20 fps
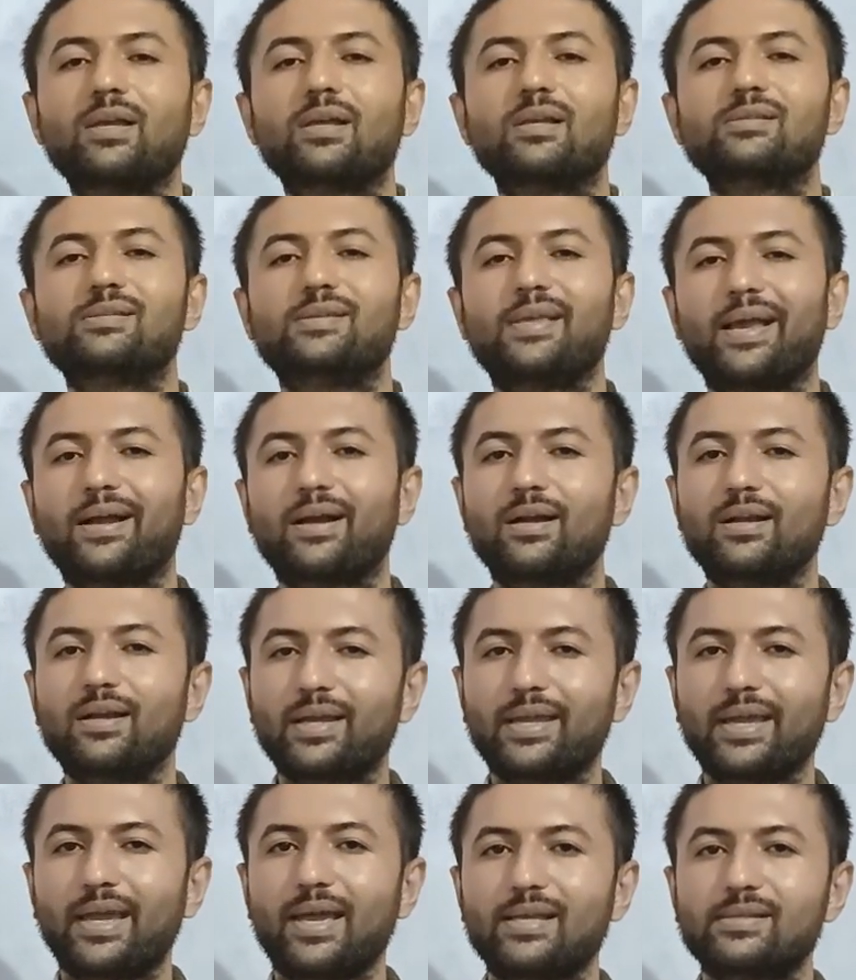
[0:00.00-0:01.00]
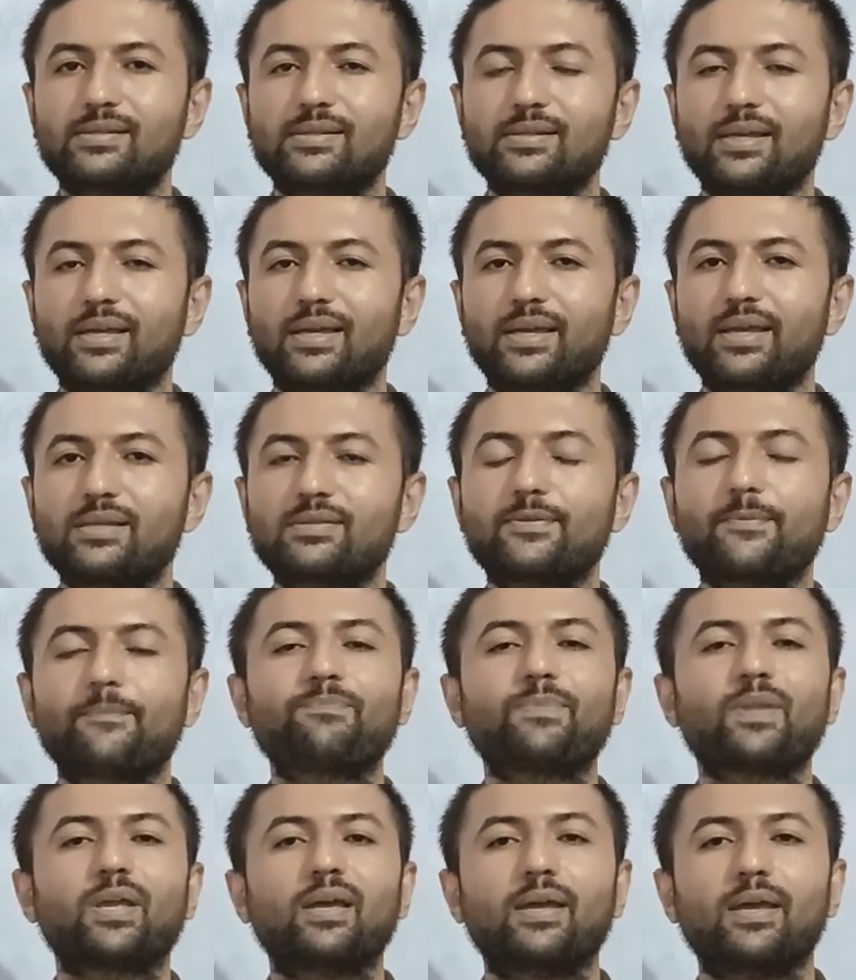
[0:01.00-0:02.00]
Second case is
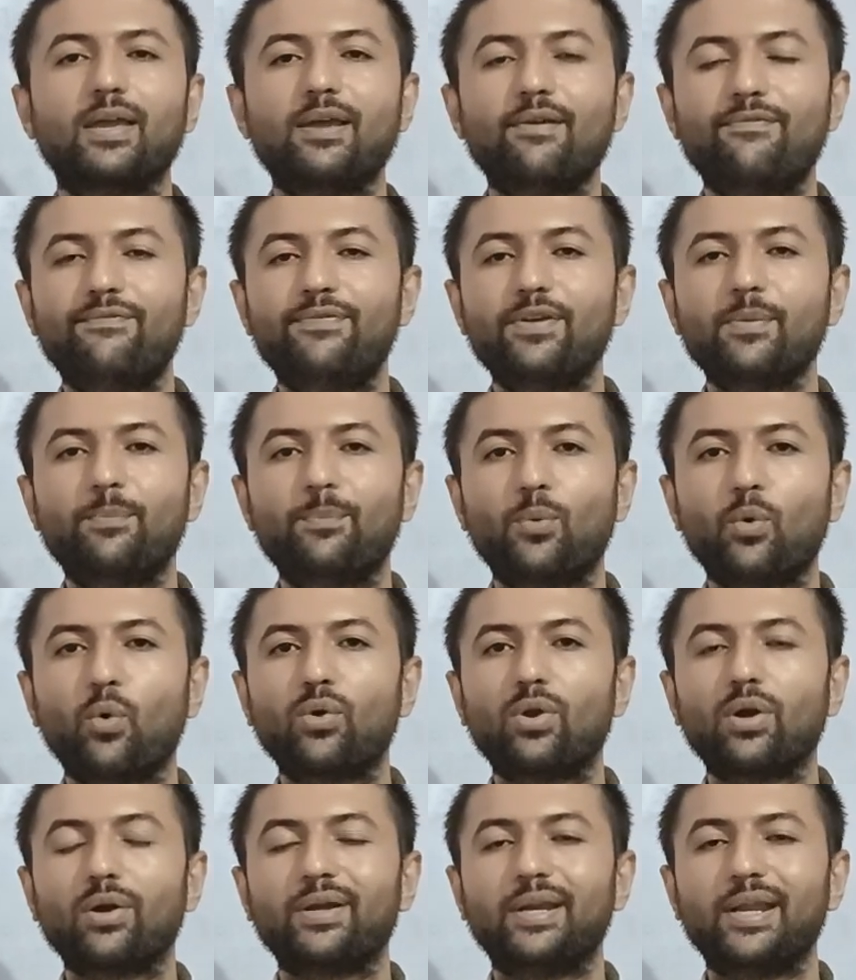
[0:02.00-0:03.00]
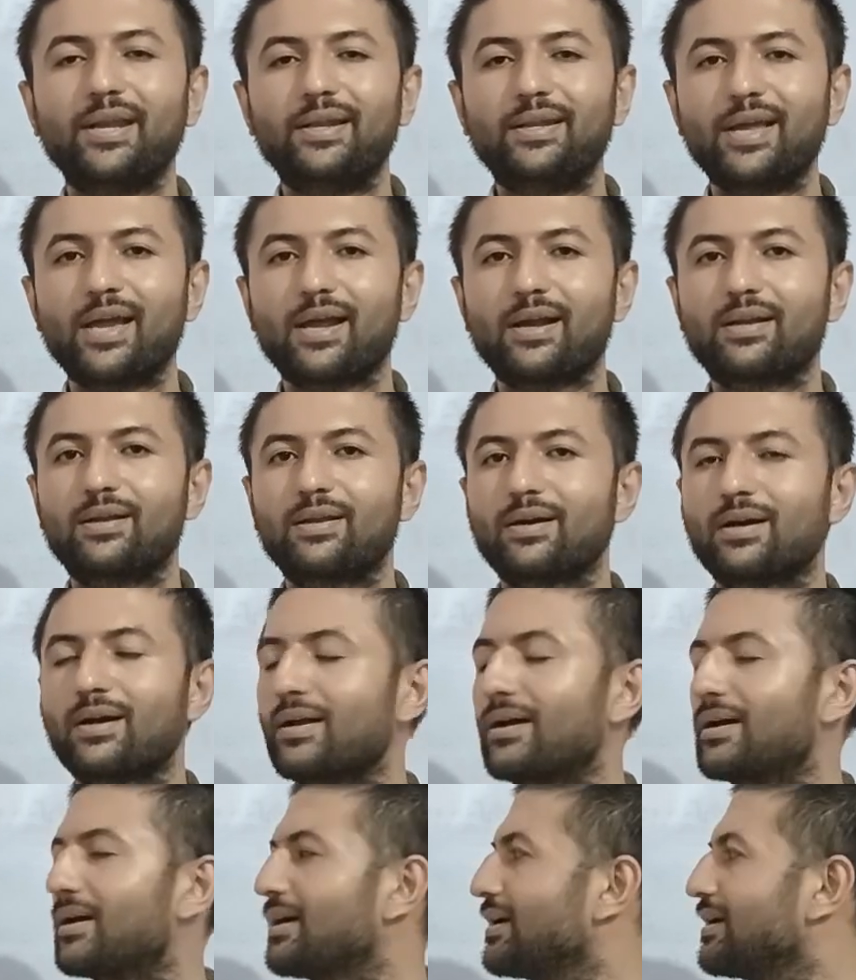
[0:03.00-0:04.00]
if we put a
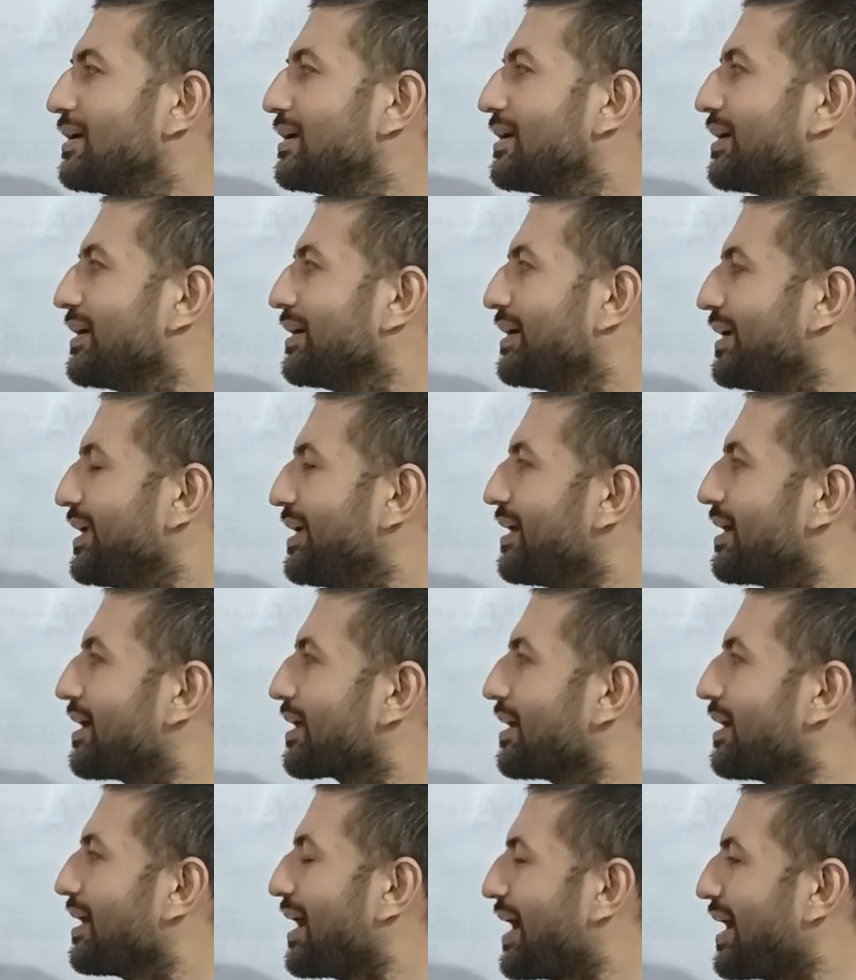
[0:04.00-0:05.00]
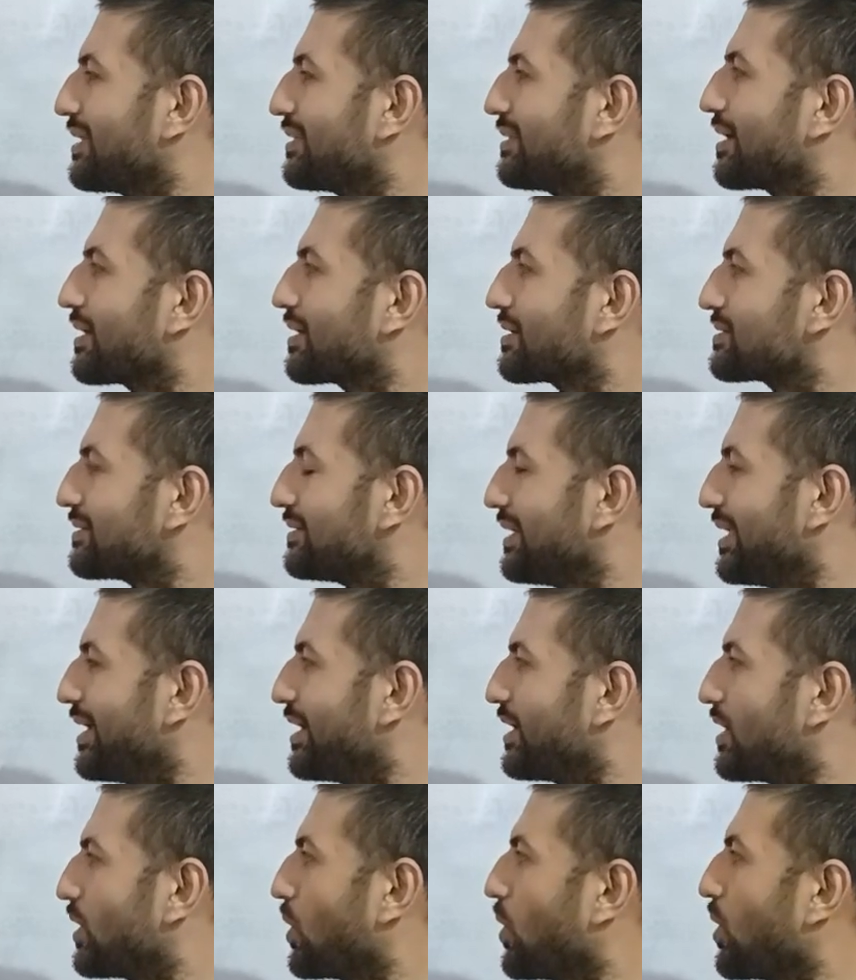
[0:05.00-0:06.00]
detector near either
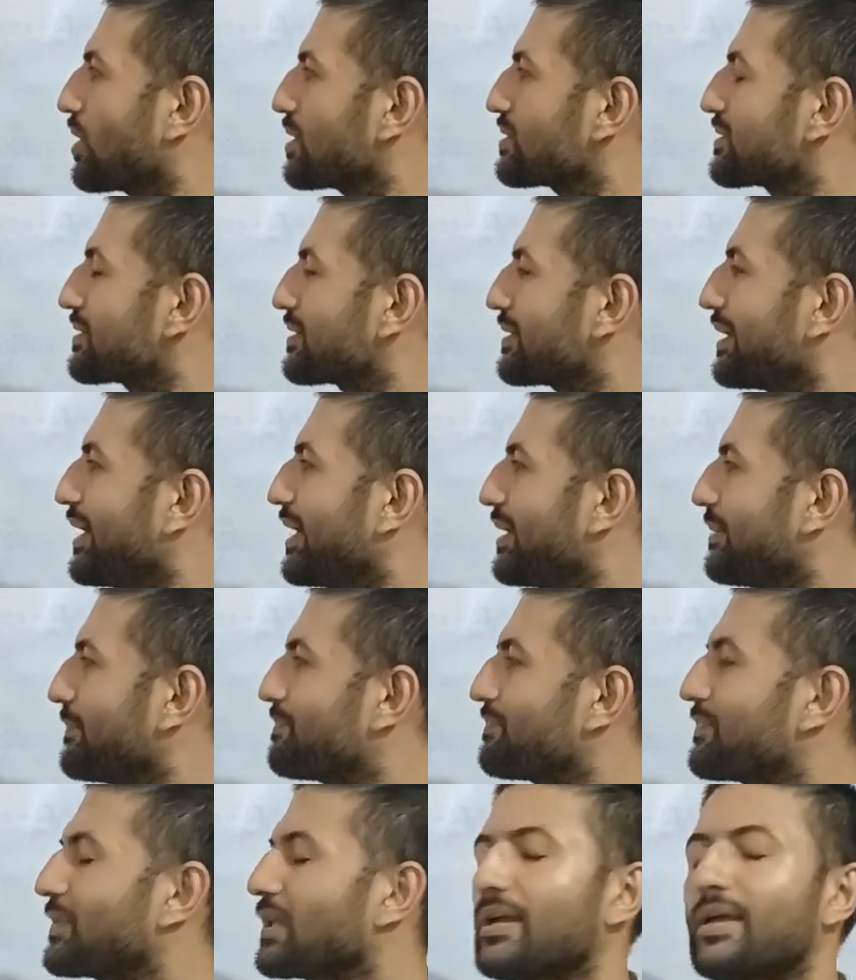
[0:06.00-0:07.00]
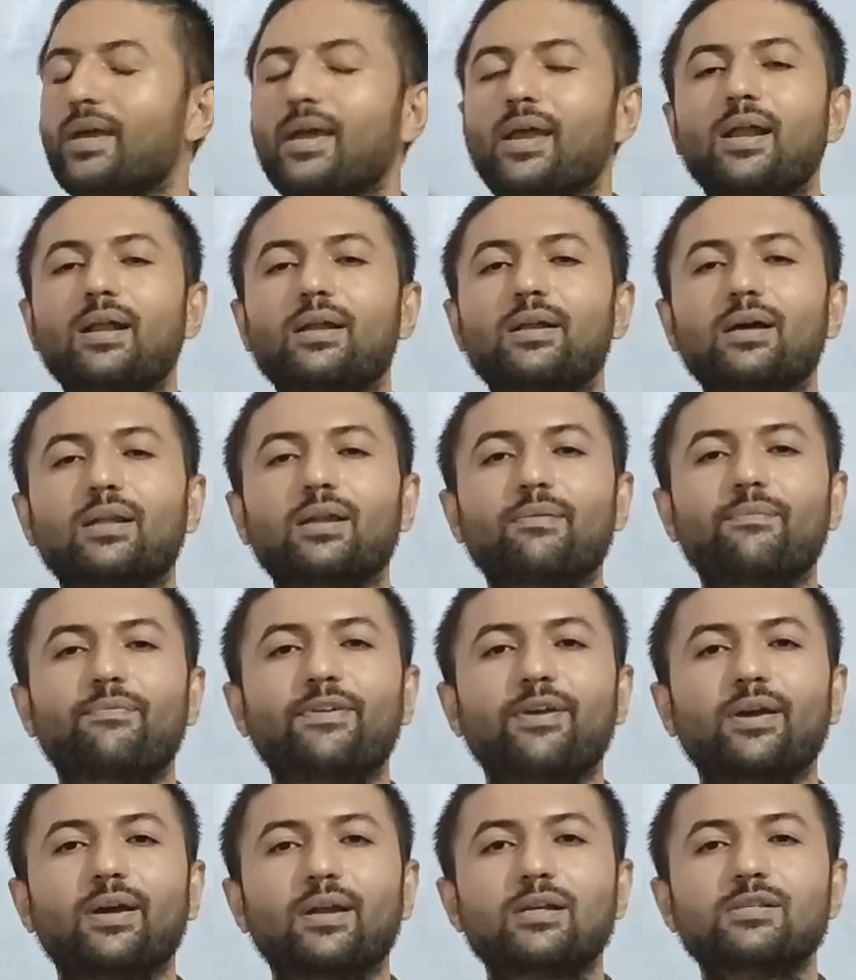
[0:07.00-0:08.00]
slit or screen,
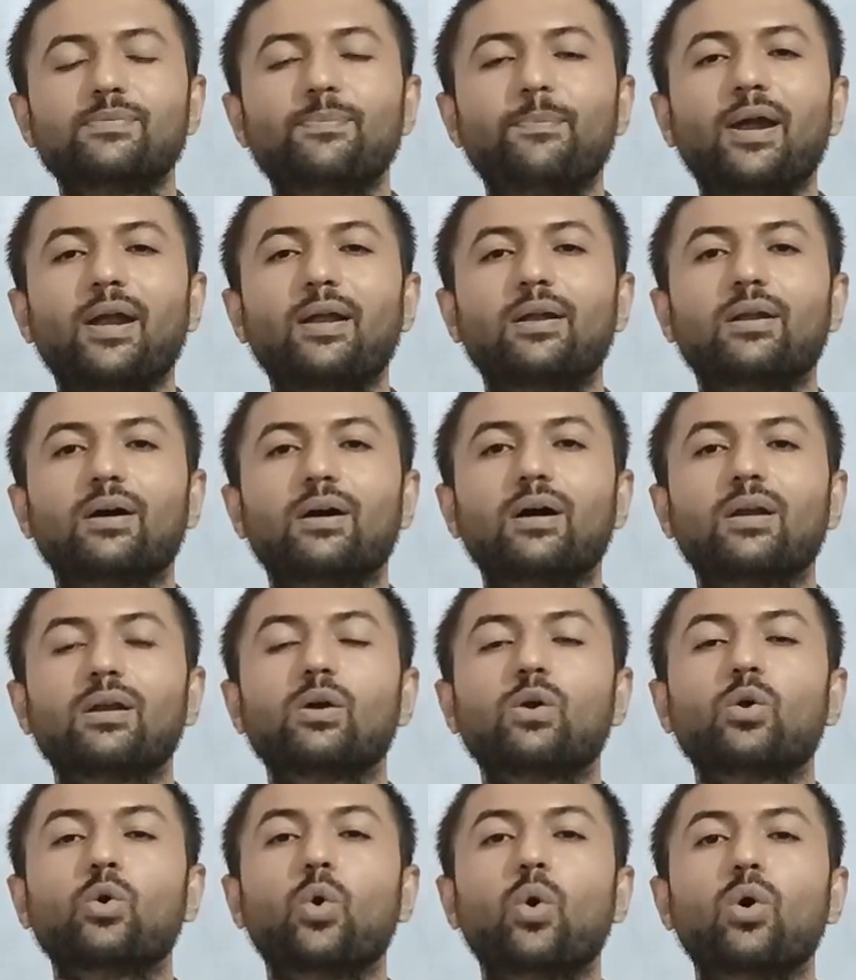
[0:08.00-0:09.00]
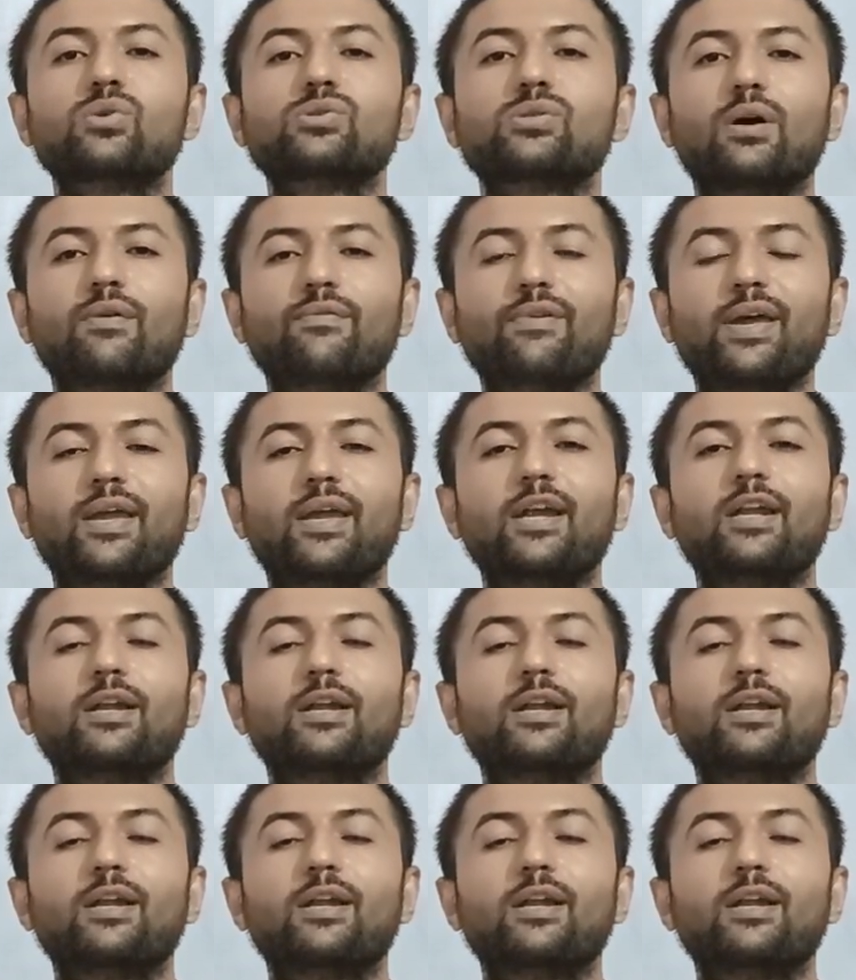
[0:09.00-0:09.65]
interference pattern goes away.